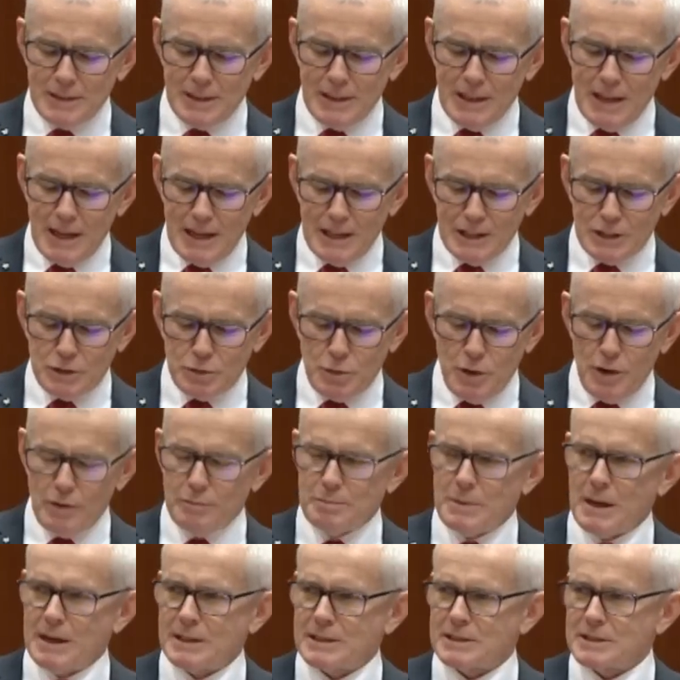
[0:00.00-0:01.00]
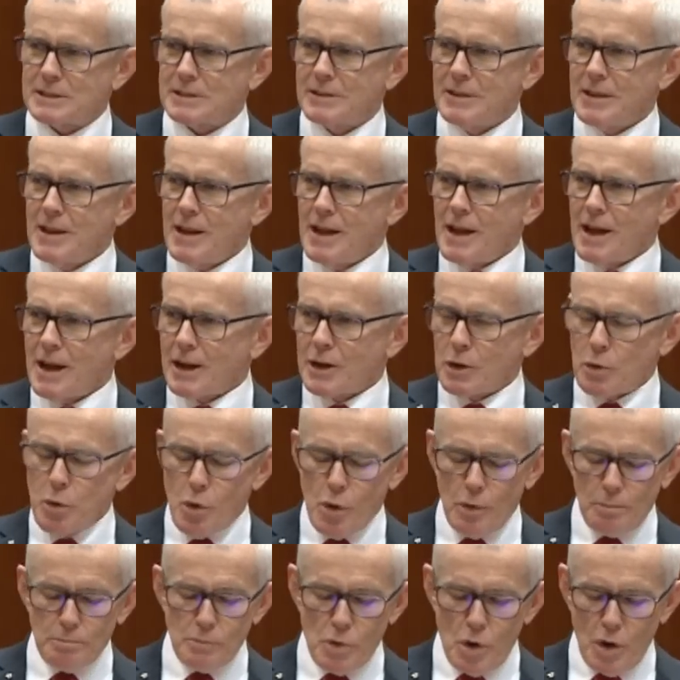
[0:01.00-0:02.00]
in 12 months,
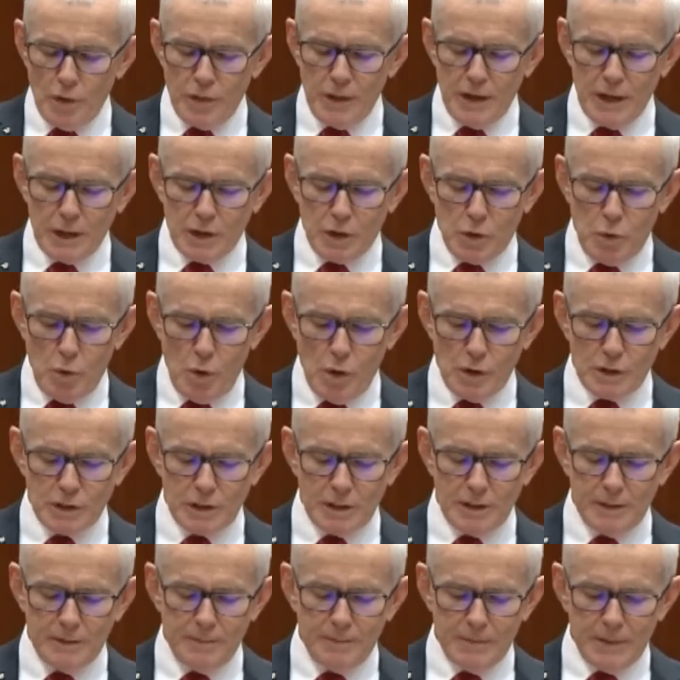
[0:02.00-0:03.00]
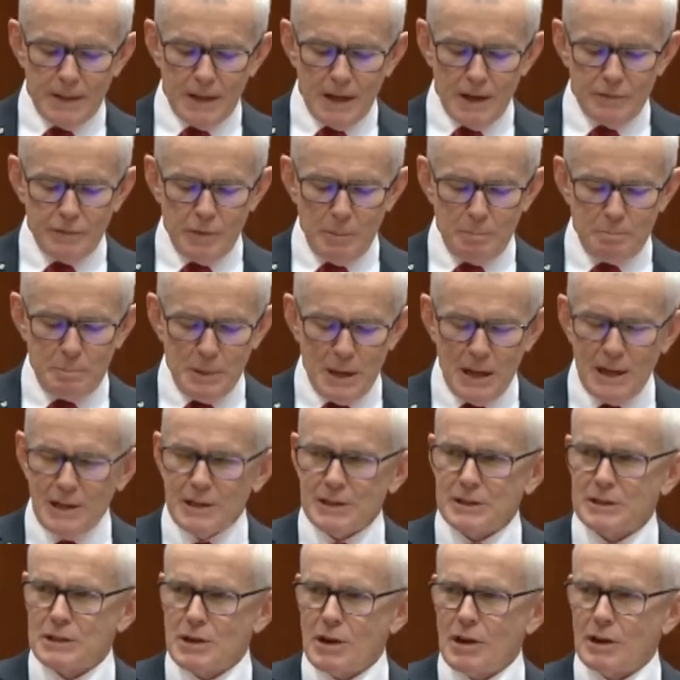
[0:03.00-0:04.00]
more than $250
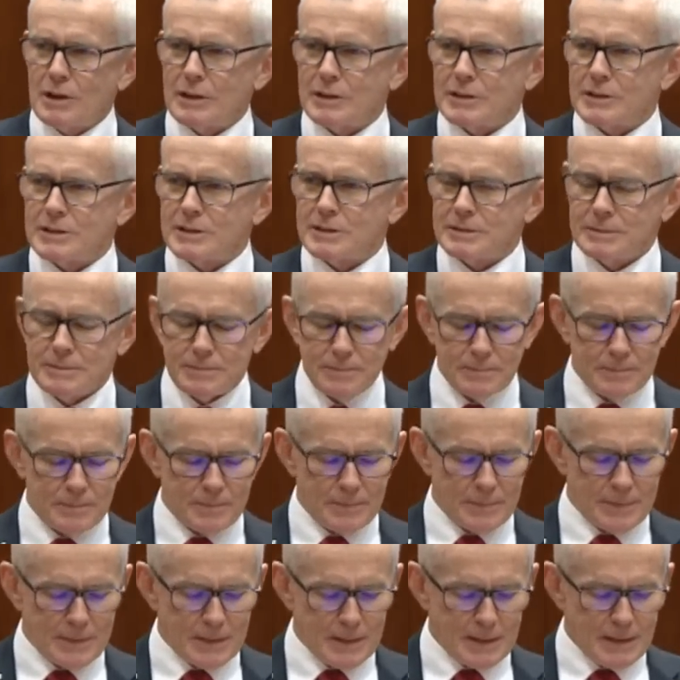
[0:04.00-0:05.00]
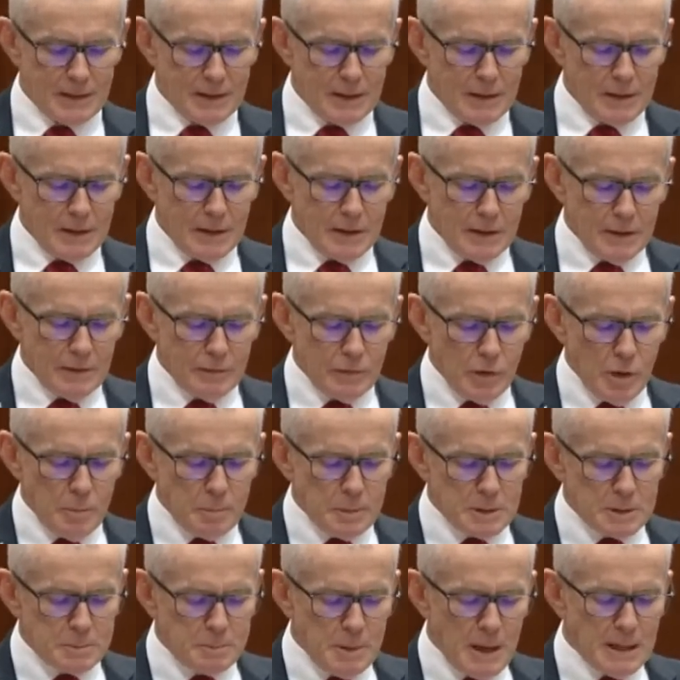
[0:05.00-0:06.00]
million. For
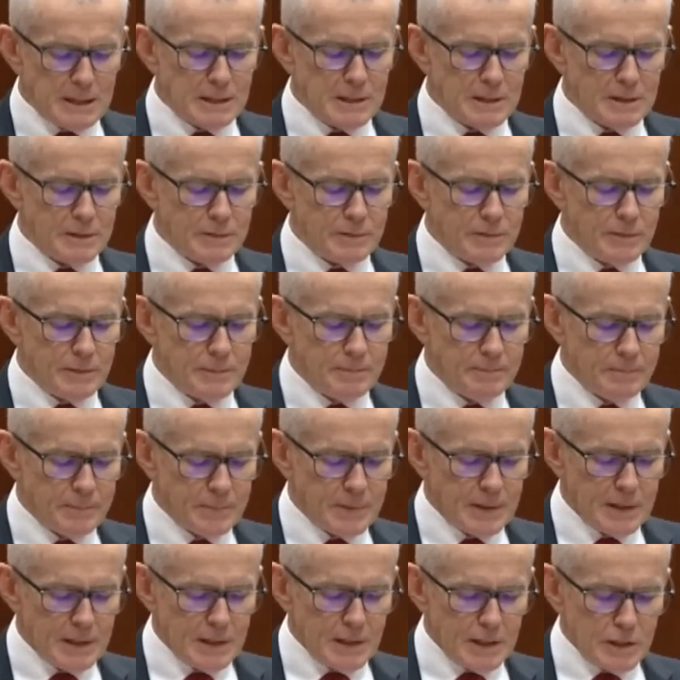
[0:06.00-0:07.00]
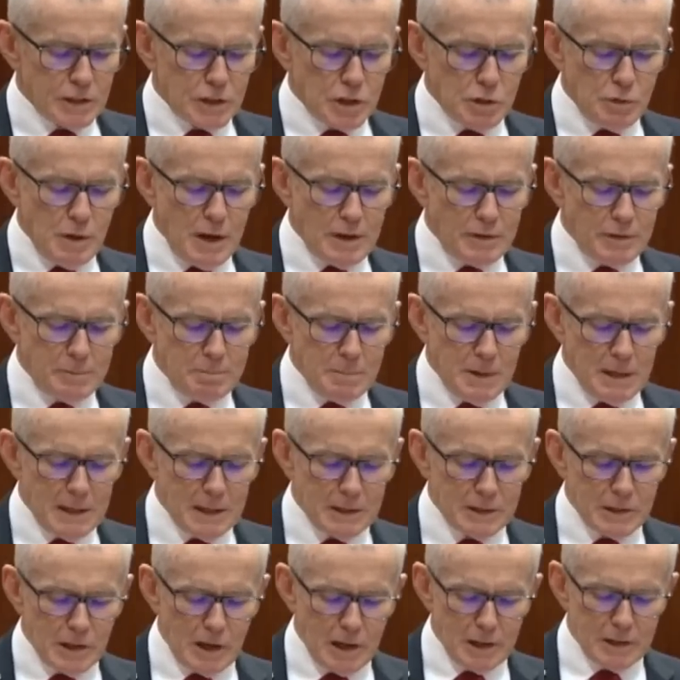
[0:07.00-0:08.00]
perspective, $200
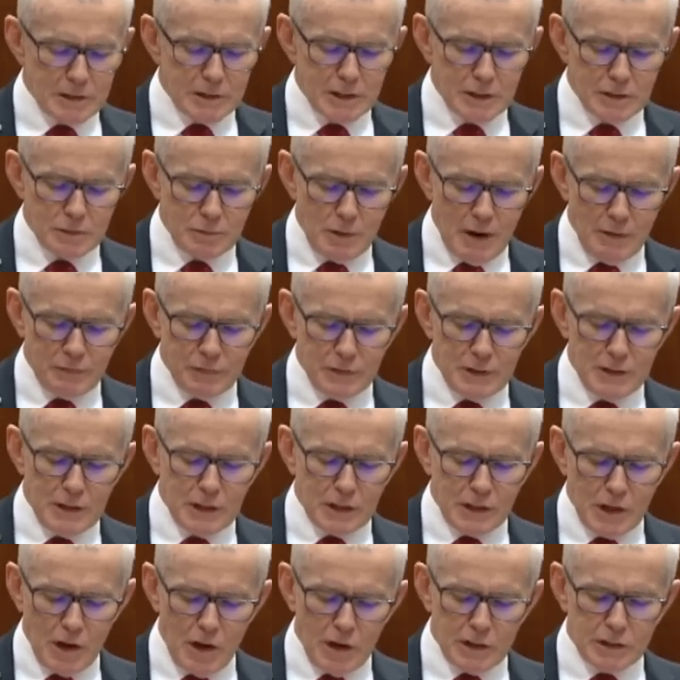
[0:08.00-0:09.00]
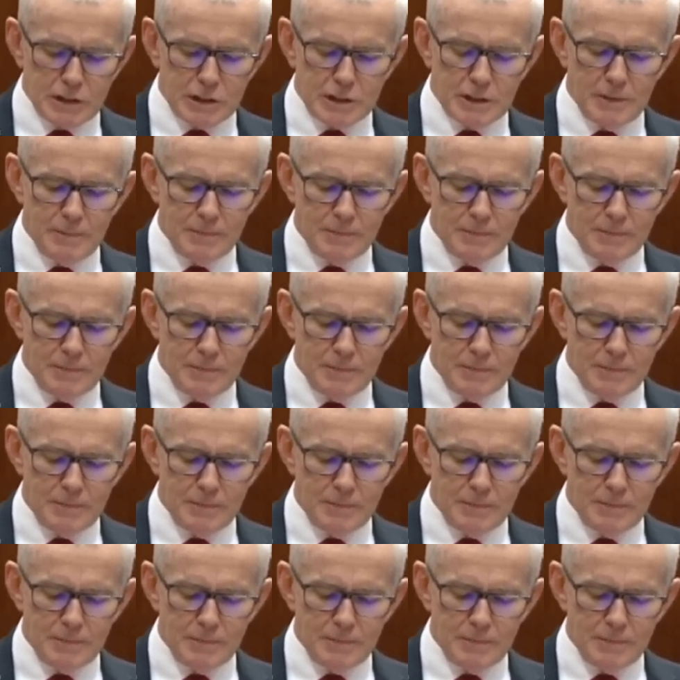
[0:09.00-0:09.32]
million is roughly the cost